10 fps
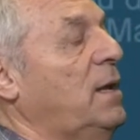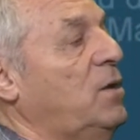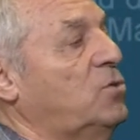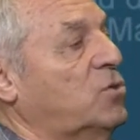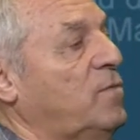
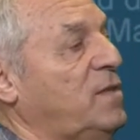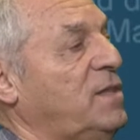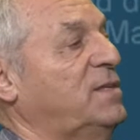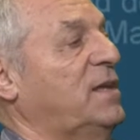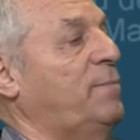which are
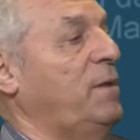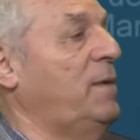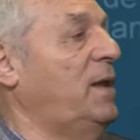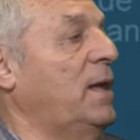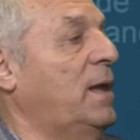0, 1,
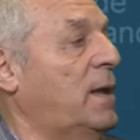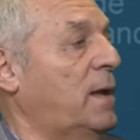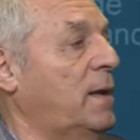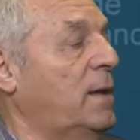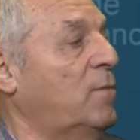minus
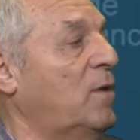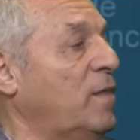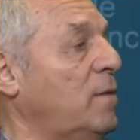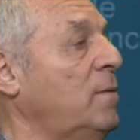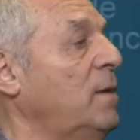1, 2,
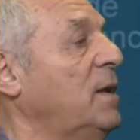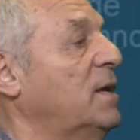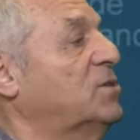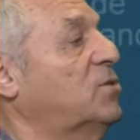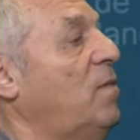1,
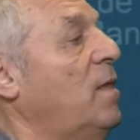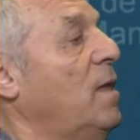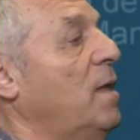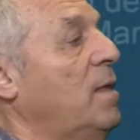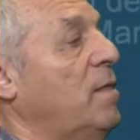that you
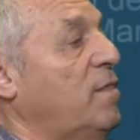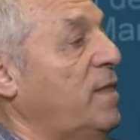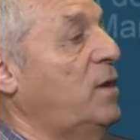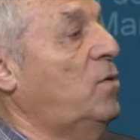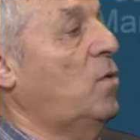have
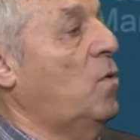there.